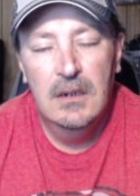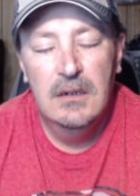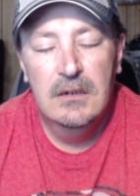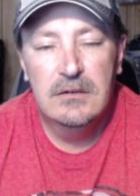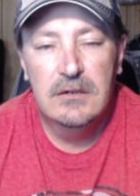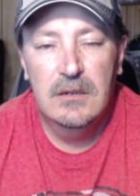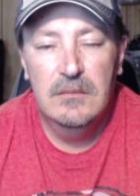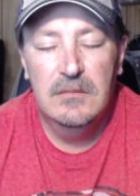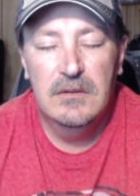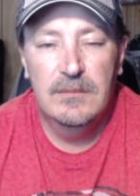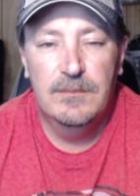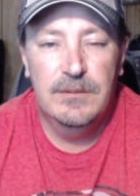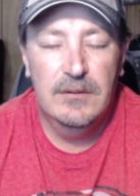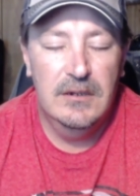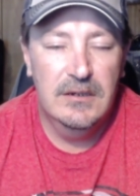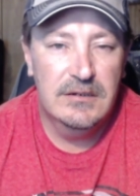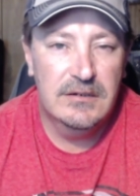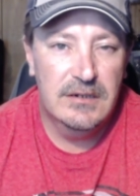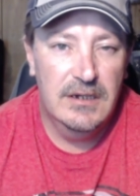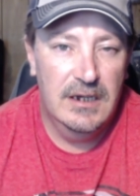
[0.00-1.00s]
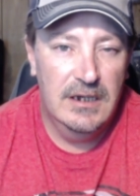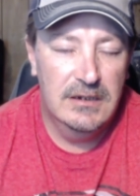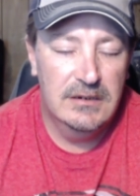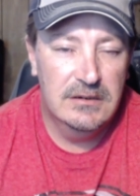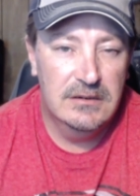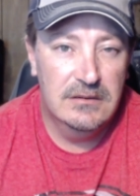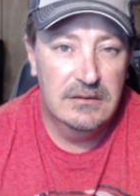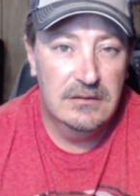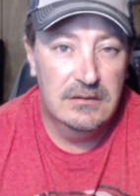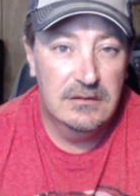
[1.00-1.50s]
Some of the plus
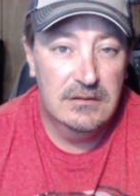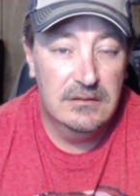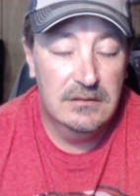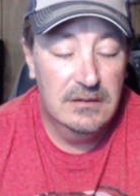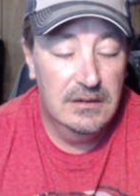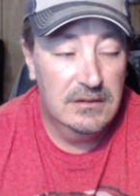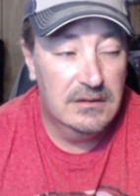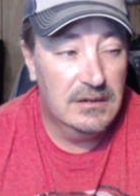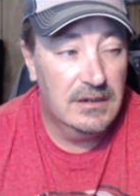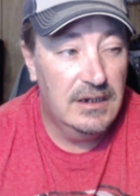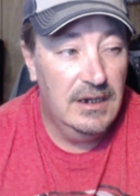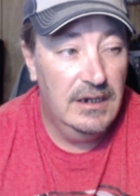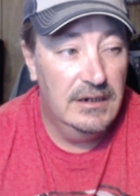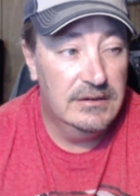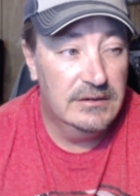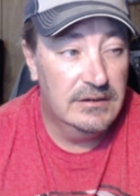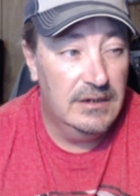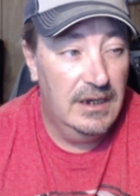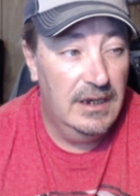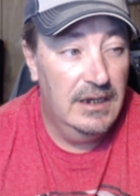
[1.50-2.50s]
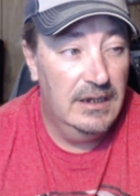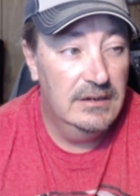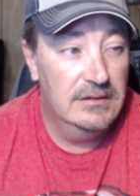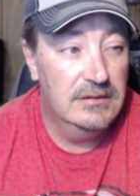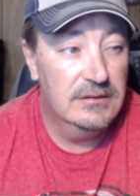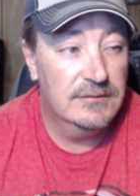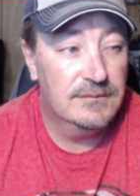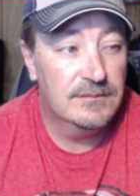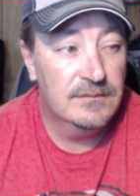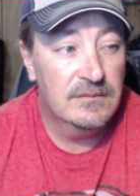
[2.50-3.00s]
sizes that the case has,
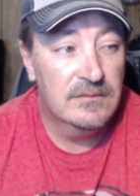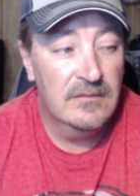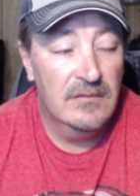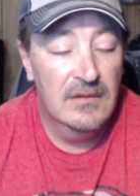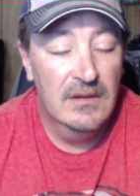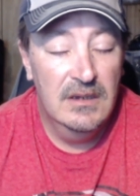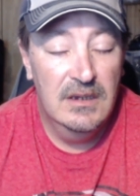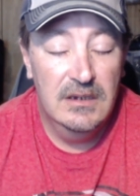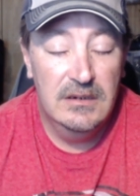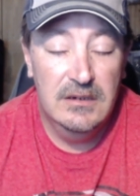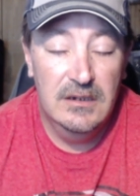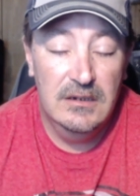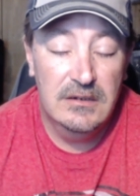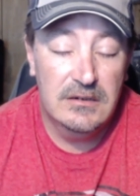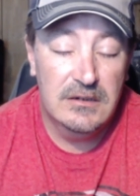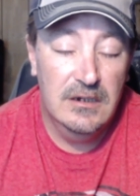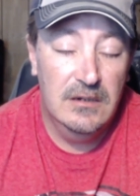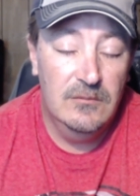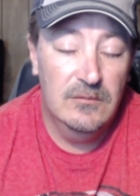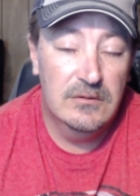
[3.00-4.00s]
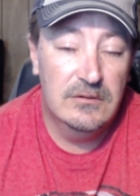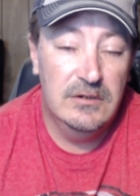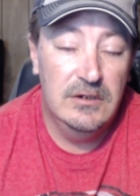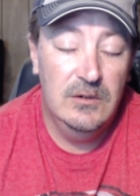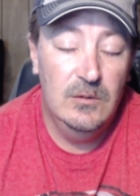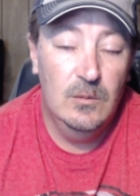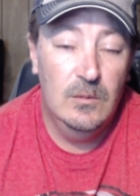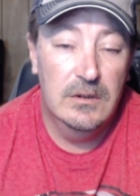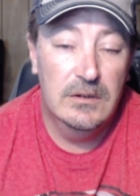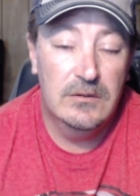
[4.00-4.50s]
it does come with two
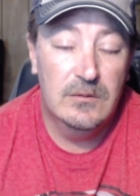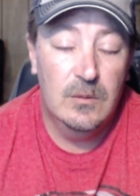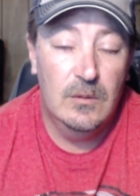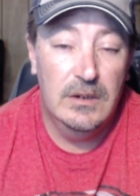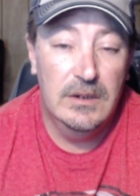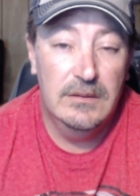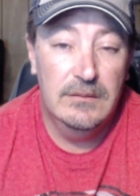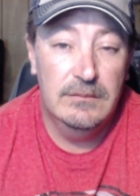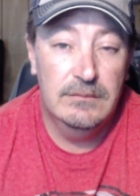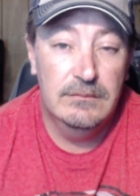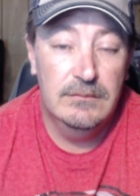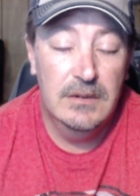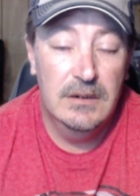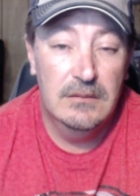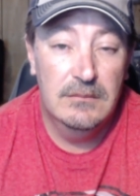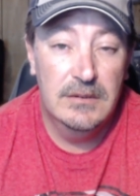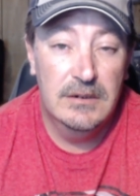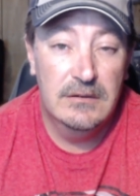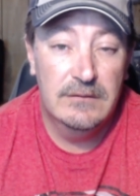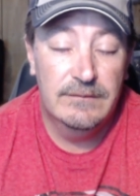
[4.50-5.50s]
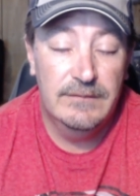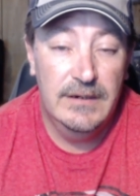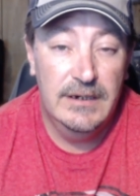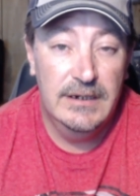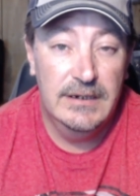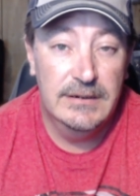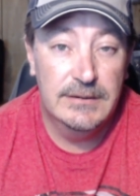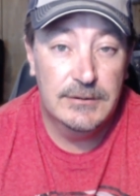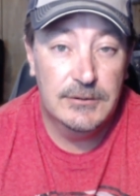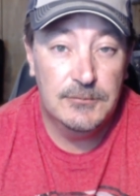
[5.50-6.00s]
120 millimeter
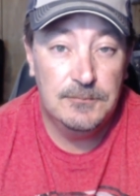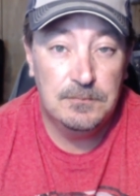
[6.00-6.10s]
fans.